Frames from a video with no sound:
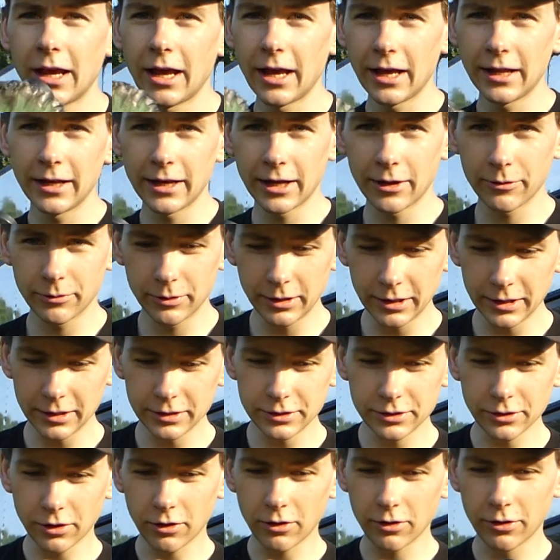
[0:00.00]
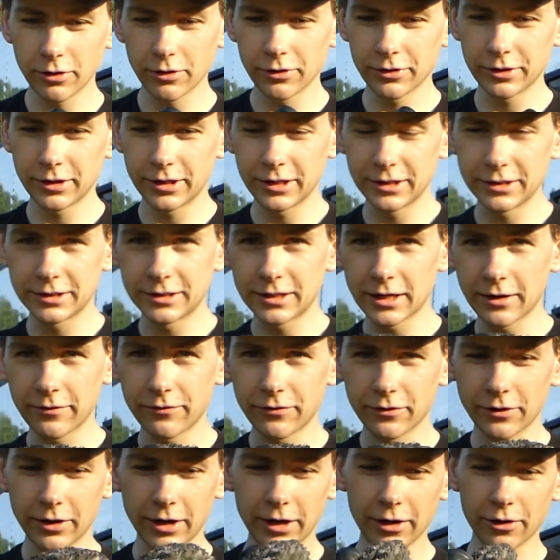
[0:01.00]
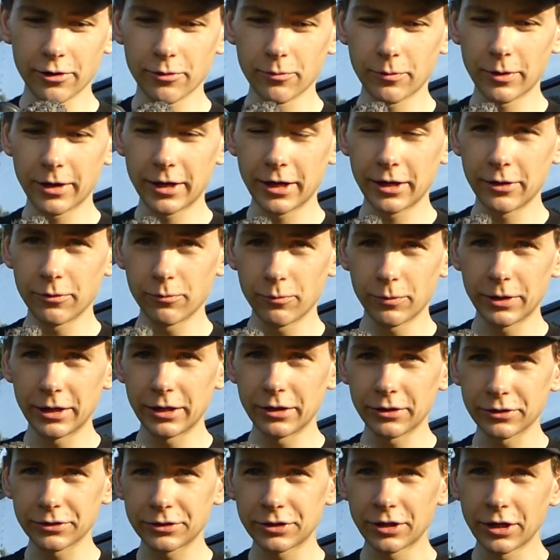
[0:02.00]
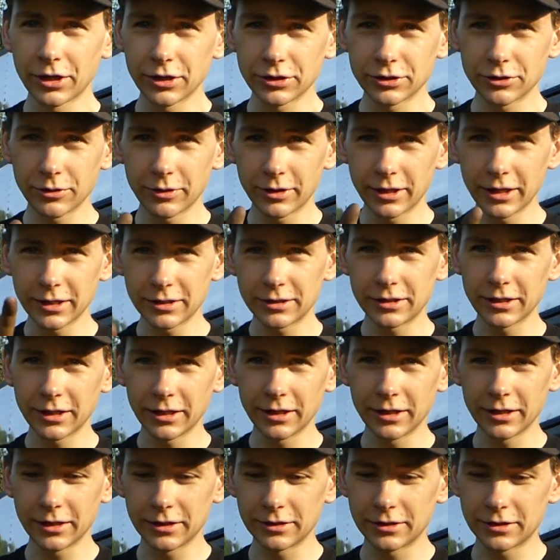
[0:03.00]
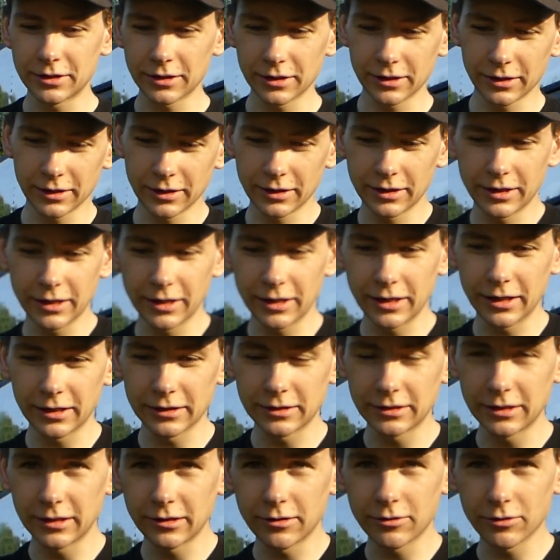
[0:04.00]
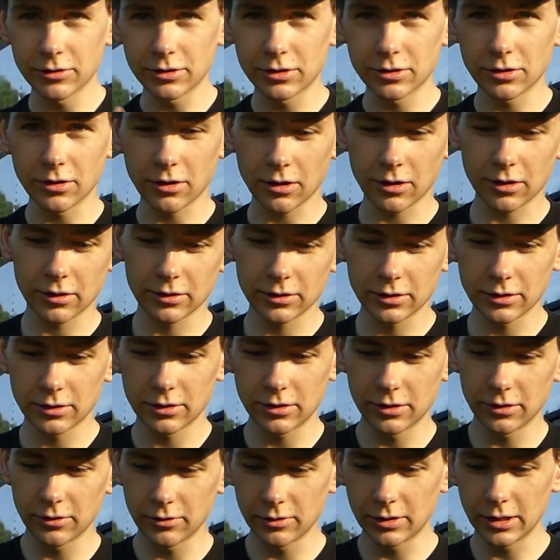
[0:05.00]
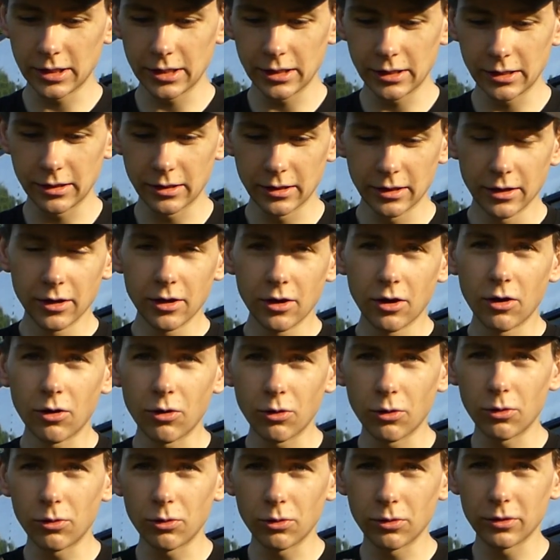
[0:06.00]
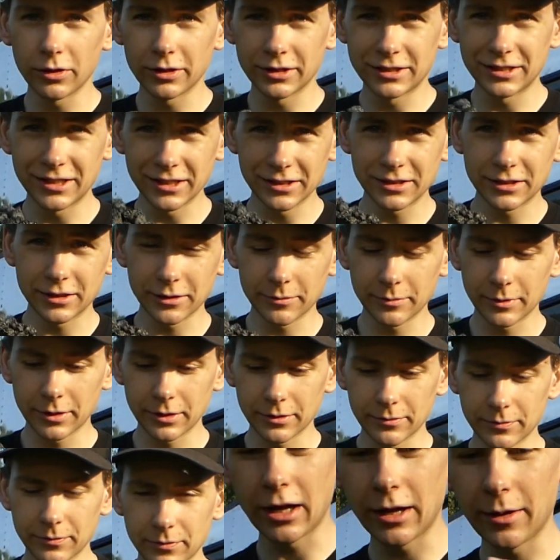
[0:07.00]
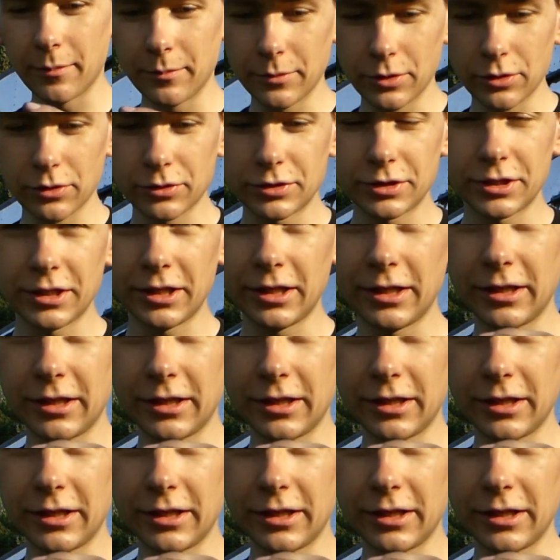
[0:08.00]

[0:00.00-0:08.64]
And now these are the Zephyr Airway wheels. So this is the secret sauce to the whole system here. You'll see